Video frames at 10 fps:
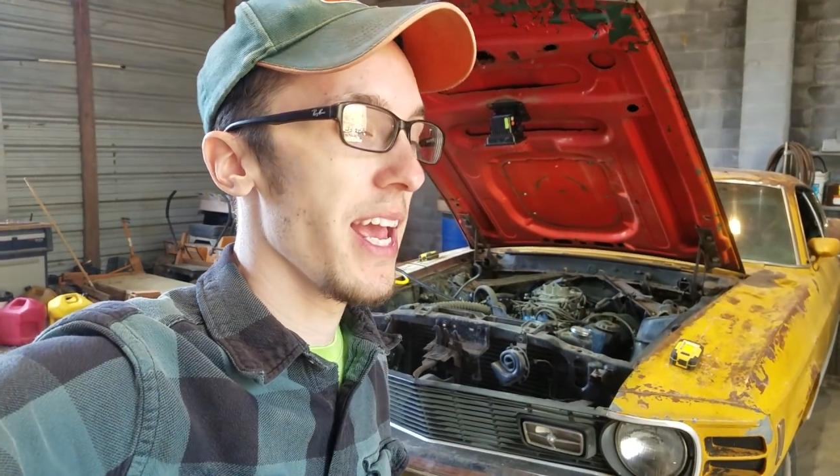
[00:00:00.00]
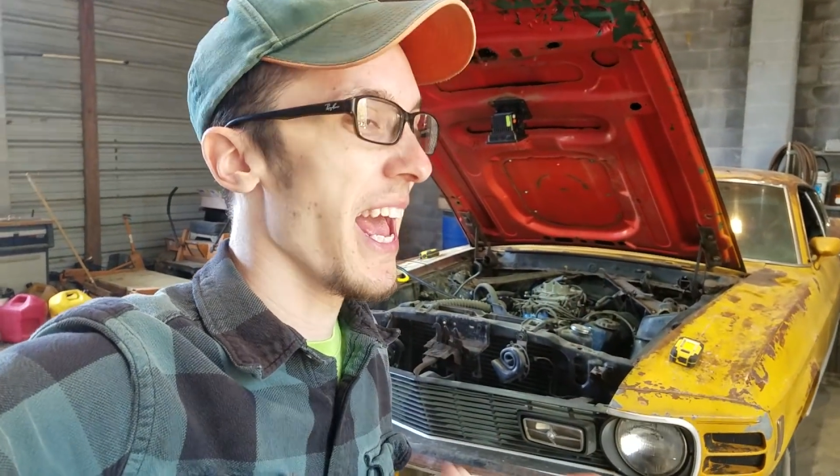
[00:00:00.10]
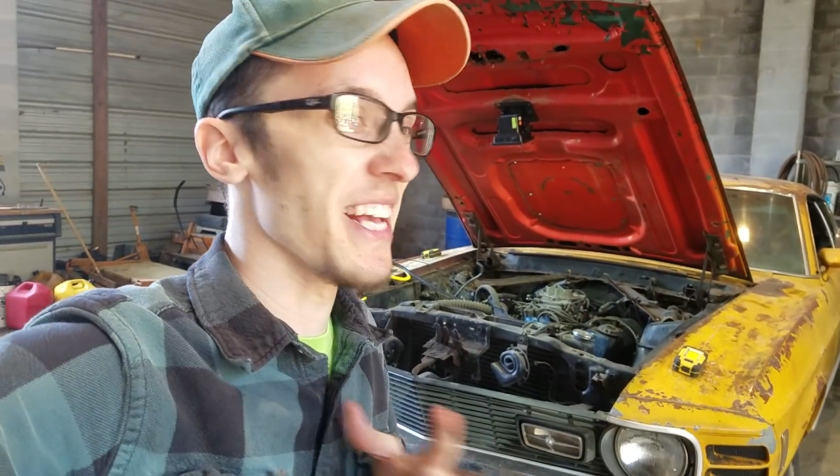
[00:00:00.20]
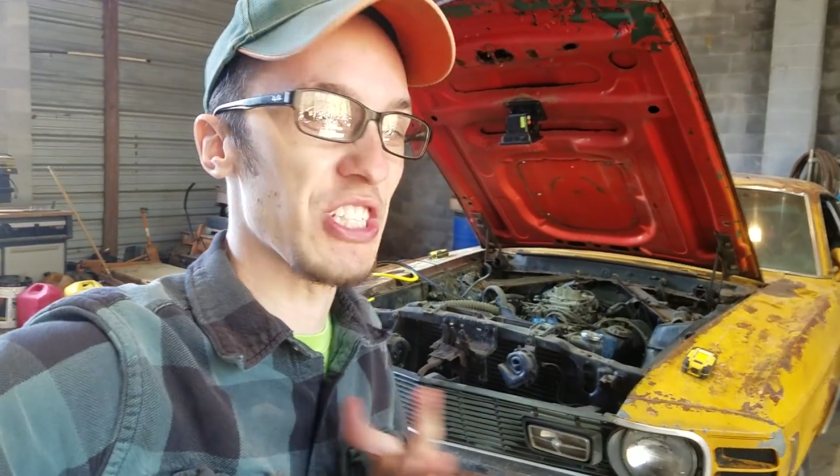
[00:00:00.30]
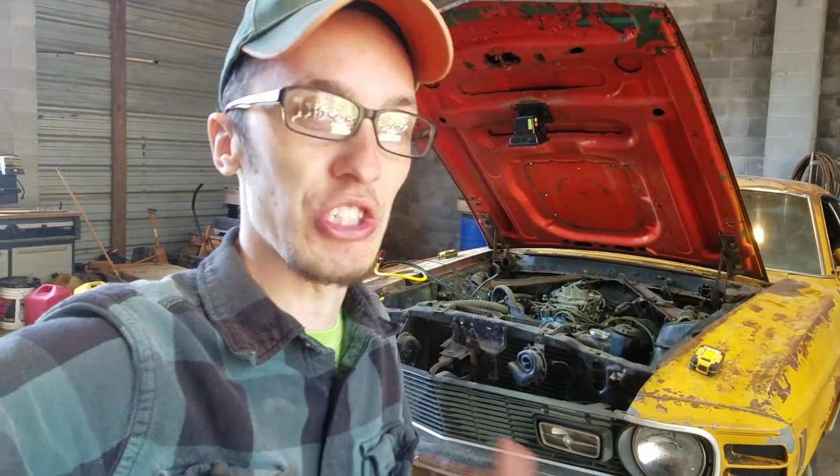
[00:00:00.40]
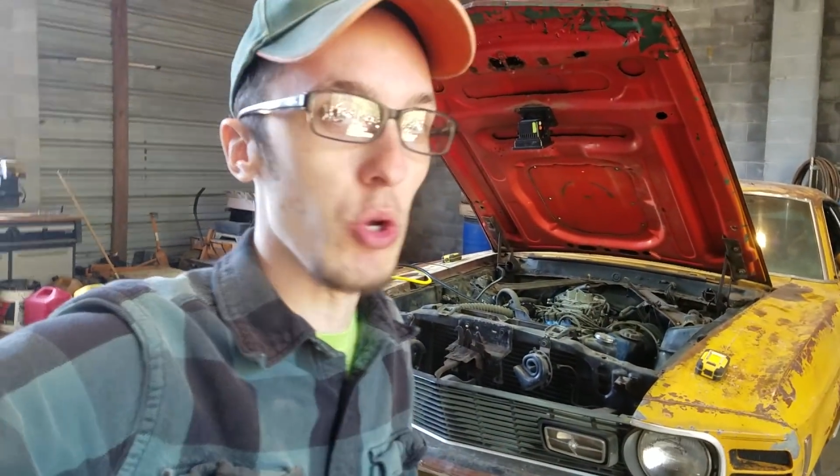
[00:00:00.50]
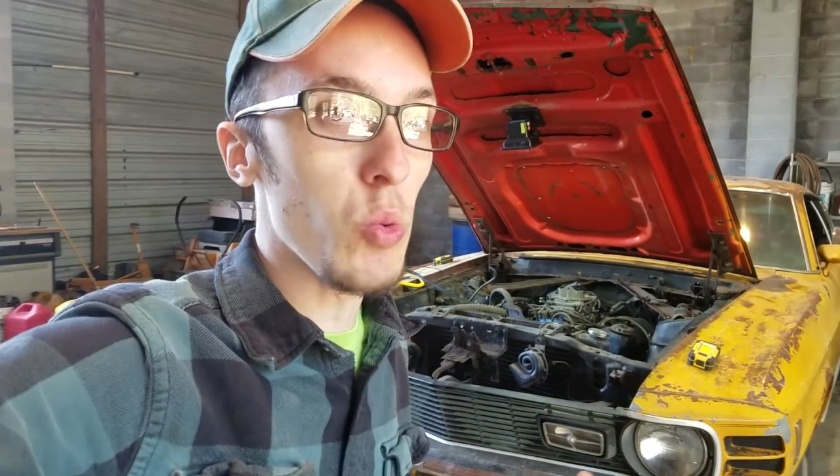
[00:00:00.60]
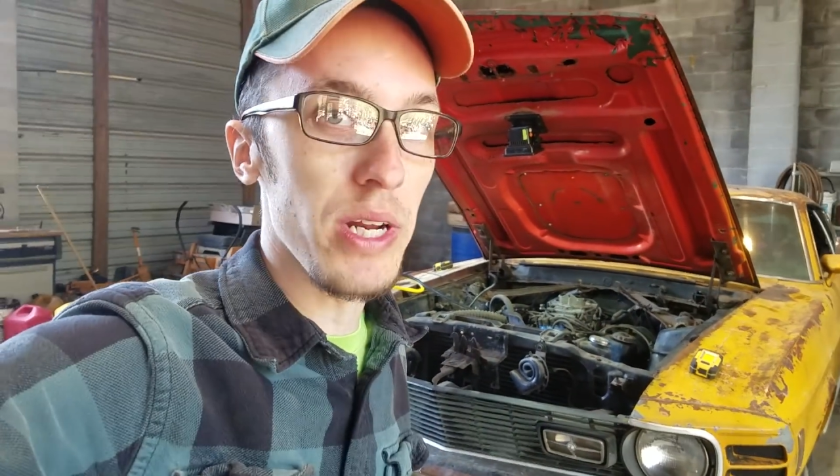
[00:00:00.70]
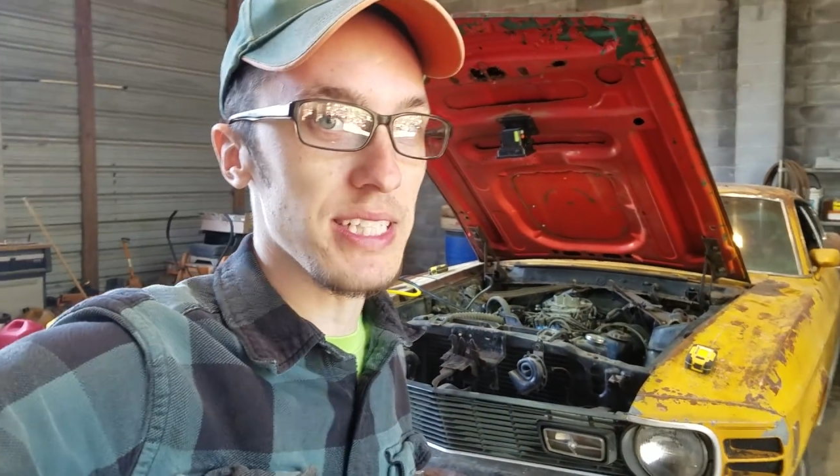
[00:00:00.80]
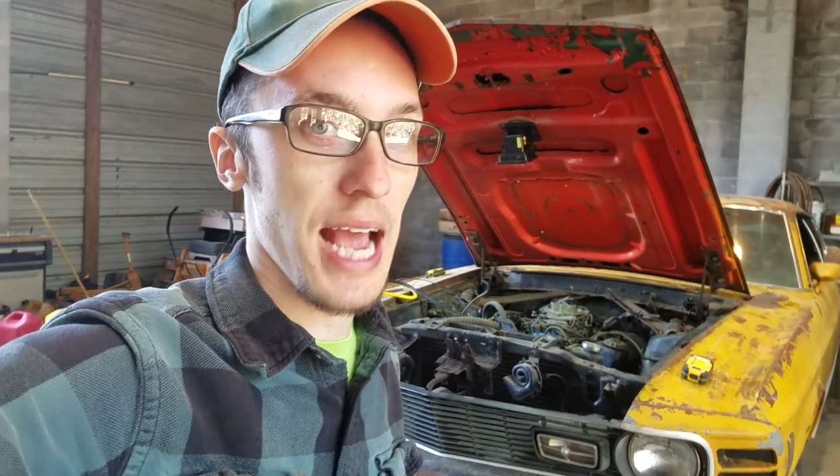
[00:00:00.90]
as
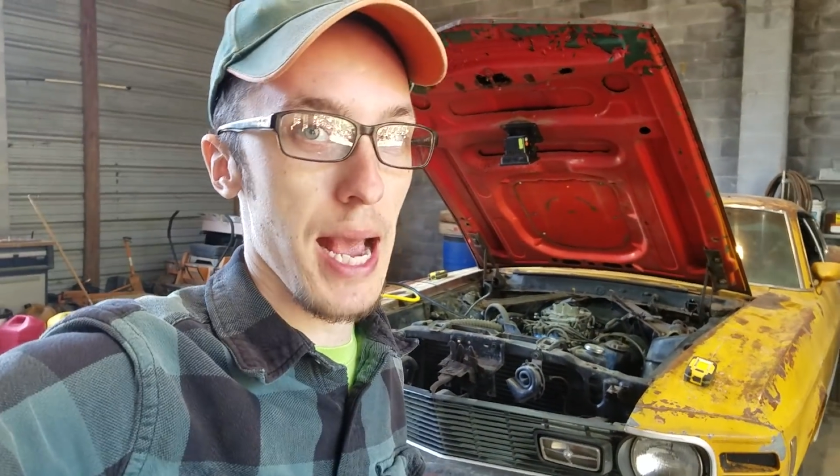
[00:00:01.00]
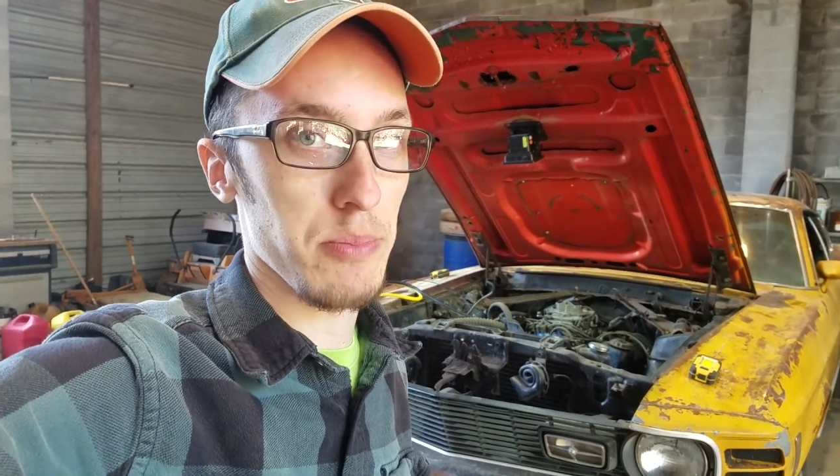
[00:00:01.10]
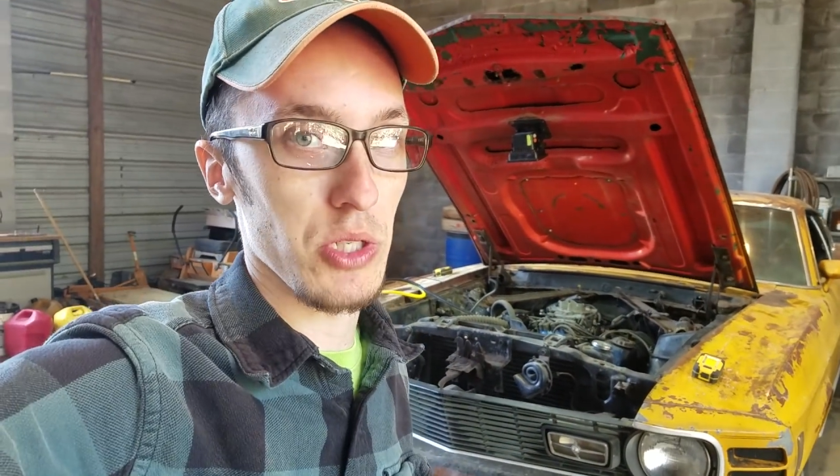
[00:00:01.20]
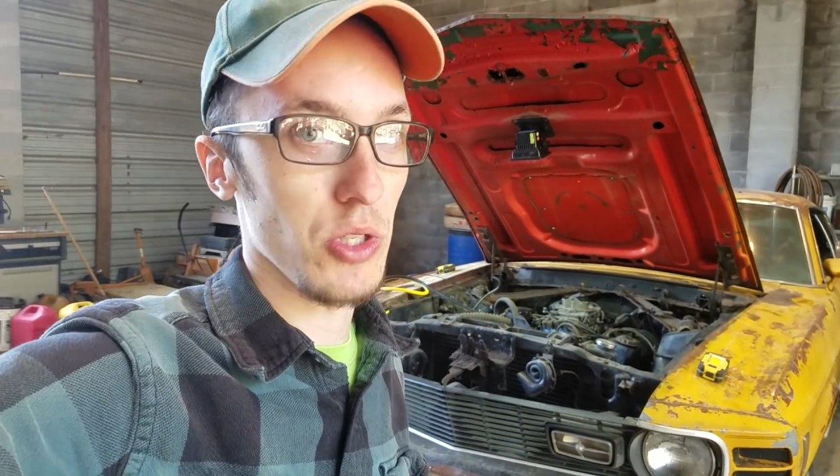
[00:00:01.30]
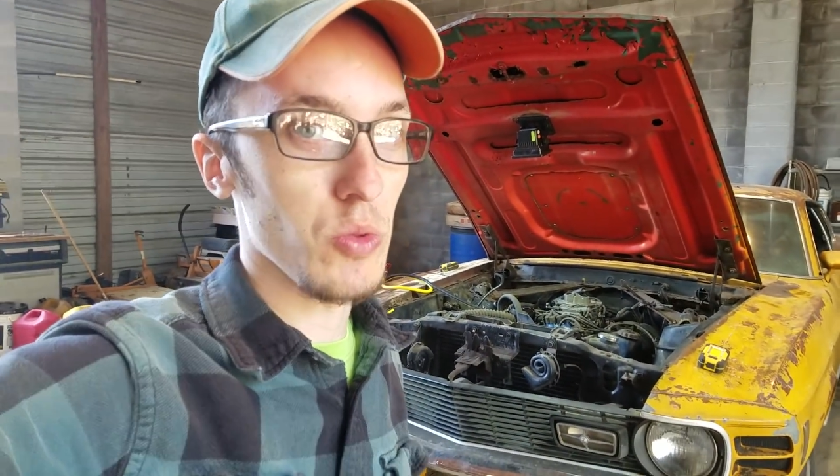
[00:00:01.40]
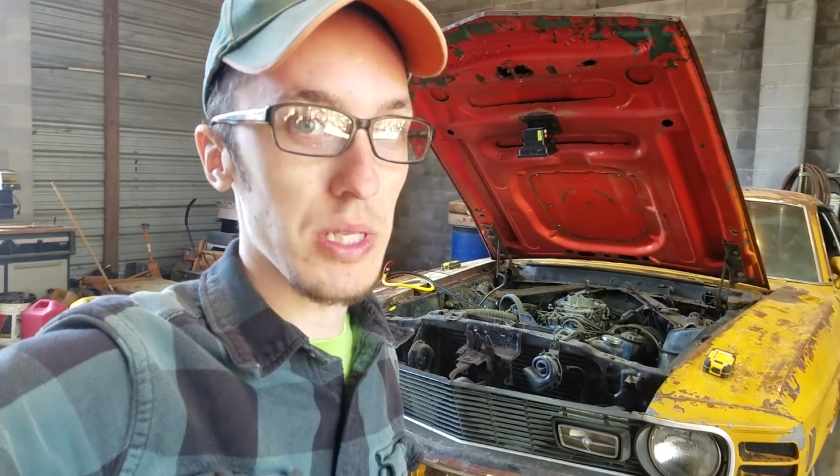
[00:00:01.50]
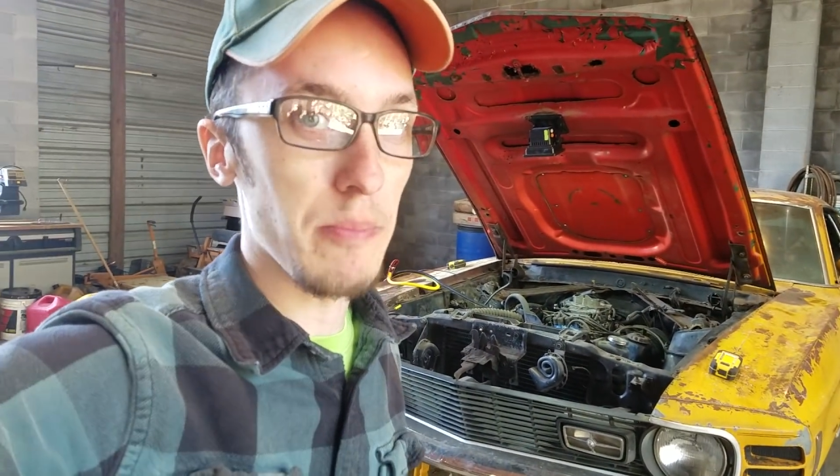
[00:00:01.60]
soon as absolutely